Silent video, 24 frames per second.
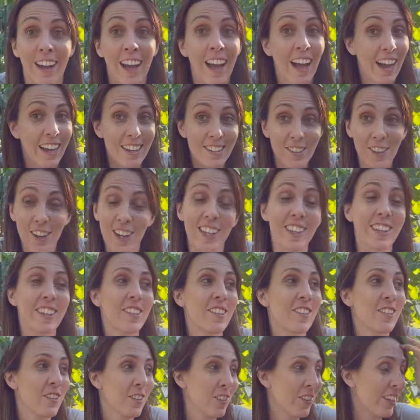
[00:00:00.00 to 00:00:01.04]
I saw at
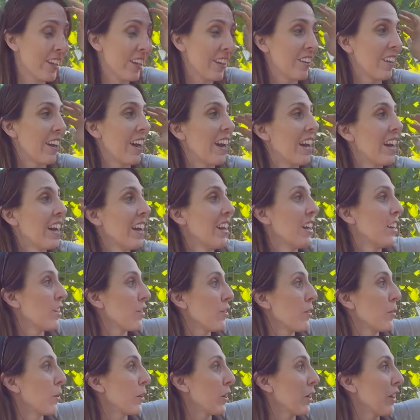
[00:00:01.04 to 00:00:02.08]
least two the other day.
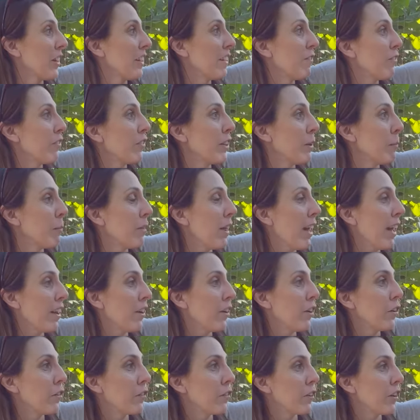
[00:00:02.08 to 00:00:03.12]
So we're gonna flip that
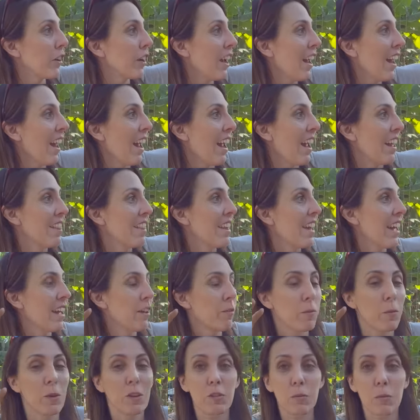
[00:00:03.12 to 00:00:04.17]
over. And
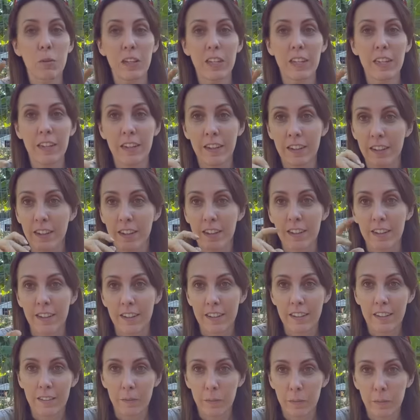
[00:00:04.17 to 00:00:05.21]
then once we
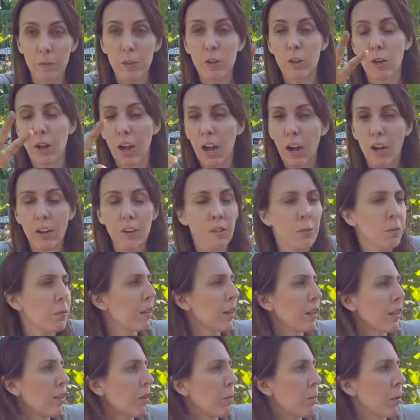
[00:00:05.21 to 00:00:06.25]
I'll
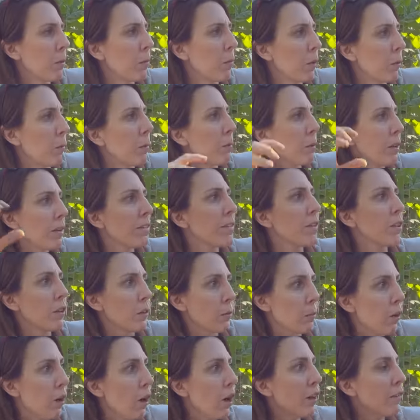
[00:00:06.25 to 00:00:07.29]
explain a little bit more, but basically
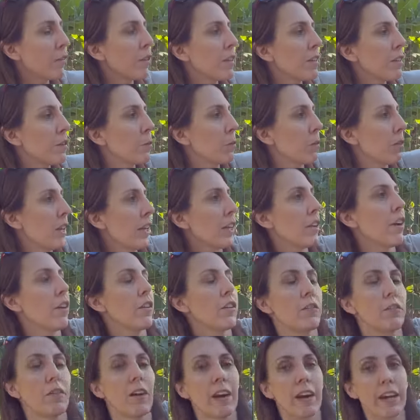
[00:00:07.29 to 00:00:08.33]
we'll harvest, we'll take all
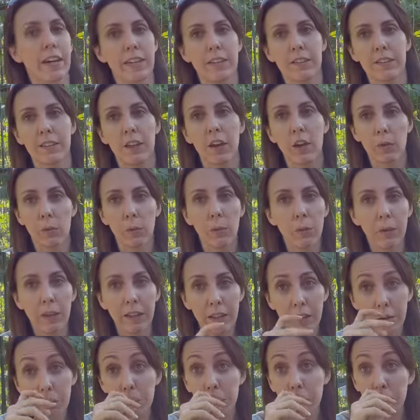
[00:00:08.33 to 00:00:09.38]
the vines, we'll let
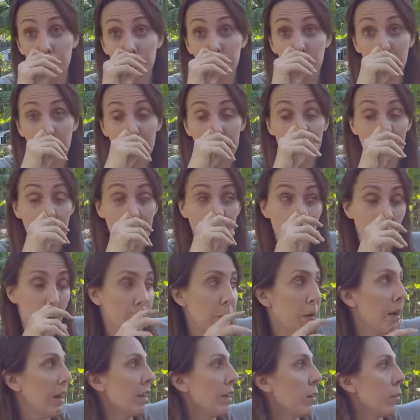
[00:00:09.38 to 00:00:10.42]
them reroot in the new
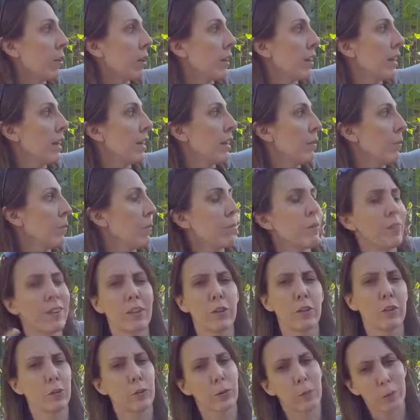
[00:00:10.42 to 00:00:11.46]
bed that we're gonna let the
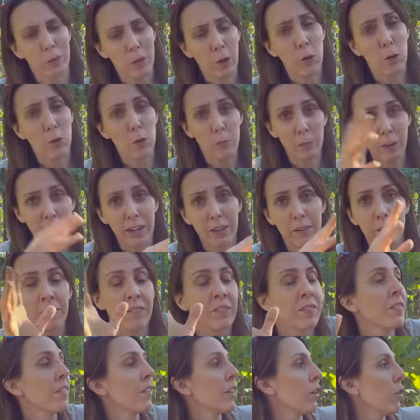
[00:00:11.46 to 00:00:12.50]
new old bed.
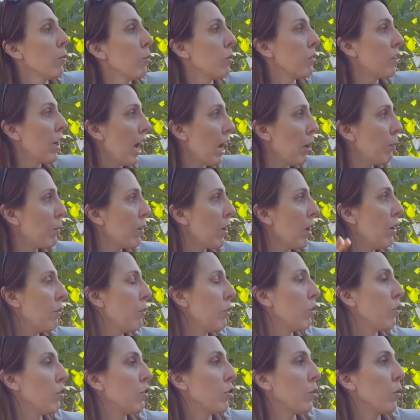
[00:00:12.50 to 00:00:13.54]
We'll top it off
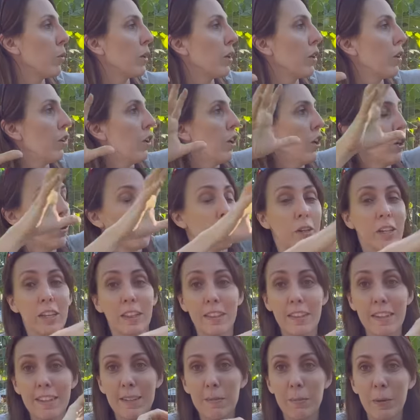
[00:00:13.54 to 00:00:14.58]
with soil. We'll get
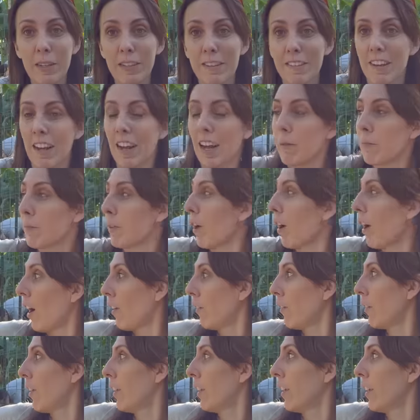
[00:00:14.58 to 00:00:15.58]
these beds topped off,